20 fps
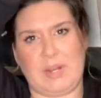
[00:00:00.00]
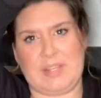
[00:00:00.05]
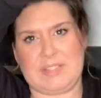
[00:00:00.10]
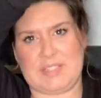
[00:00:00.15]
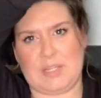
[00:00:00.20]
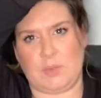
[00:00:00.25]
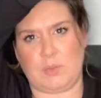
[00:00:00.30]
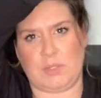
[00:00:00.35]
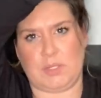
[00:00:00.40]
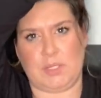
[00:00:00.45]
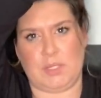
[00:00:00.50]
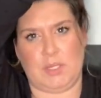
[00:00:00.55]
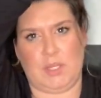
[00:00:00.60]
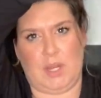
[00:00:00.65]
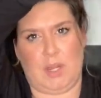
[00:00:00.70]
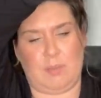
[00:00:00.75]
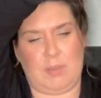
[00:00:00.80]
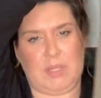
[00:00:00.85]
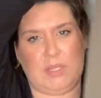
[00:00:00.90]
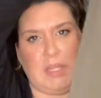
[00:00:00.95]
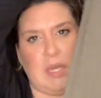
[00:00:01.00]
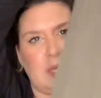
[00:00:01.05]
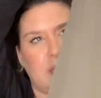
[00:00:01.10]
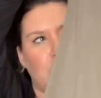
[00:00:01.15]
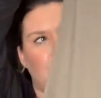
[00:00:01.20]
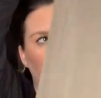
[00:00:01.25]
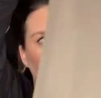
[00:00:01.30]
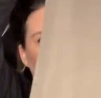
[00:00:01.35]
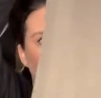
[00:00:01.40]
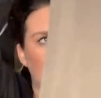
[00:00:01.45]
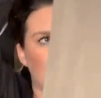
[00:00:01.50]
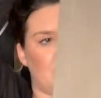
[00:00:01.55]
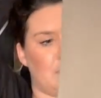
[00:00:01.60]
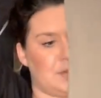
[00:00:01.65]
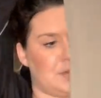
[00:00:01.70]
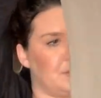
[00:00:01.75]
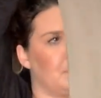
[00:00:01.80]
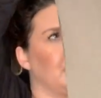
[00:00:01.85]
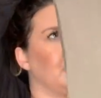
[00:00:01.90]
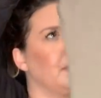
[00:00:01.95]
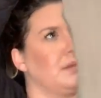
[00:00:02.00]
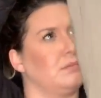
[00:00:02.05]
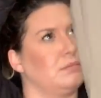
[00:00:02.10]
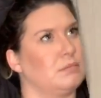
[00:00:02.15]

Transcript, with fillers: I say really good, I mean like, you know, it sells, but